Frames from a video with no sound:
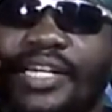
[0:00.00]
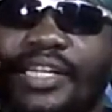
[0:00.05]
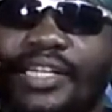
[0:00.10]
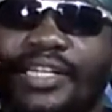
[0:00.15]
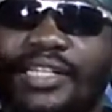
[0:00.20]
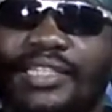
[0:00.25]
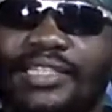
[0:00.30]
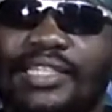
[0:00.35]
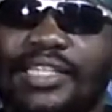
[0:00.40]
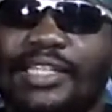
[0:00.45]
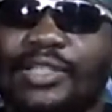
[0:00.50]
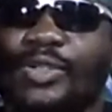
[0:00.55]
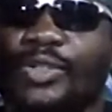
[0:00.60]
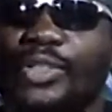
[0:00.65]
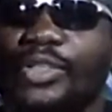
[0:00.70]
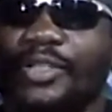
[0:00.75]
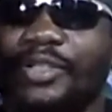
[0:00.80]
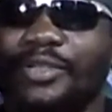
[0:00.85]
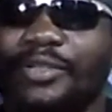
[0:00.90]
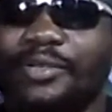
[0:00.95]
And they
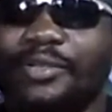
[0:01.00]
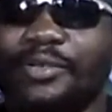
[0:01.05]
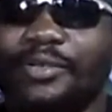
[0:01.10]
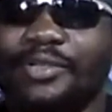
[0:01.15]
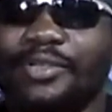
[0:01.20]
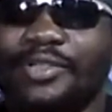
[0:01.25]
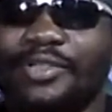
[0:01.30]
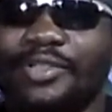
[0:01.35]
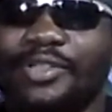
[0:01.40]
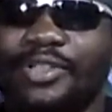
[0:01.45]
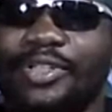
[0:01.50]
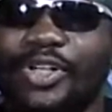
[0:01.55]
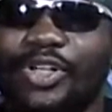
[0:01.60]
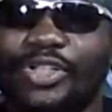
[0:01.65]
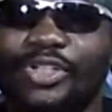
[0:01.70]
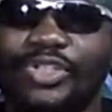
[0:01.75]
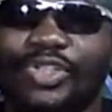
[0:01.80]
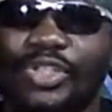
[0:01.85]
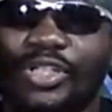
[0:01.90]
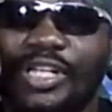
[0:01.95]
said to the
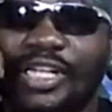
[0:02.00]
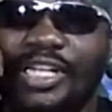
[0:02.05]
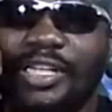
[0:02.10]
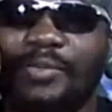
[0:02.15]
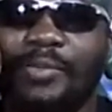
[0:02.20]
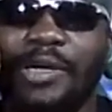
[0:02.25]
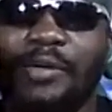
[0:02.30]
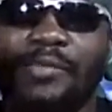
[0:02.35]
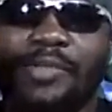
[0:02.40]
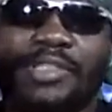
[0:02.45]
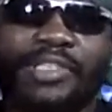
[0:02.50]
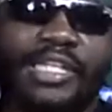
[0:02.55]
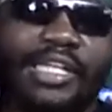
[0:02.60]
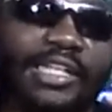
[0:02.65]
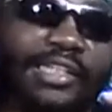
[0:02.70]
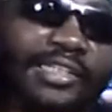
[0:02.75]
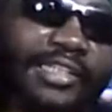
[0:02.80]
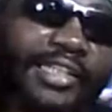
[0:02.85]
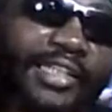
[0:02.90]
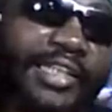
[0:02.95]
country that they bombed the
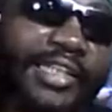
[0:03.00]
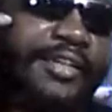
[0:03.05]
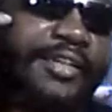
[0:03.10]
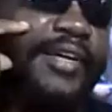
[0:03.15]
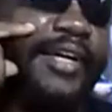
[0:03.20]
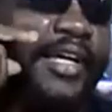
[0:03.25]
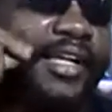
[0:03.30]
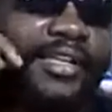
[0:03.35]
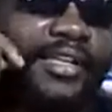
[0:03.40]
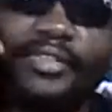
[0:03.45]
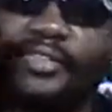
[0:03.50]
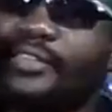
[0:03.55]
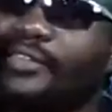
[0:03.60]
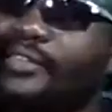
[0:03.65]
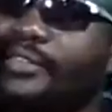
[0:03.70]
site, like, yeah,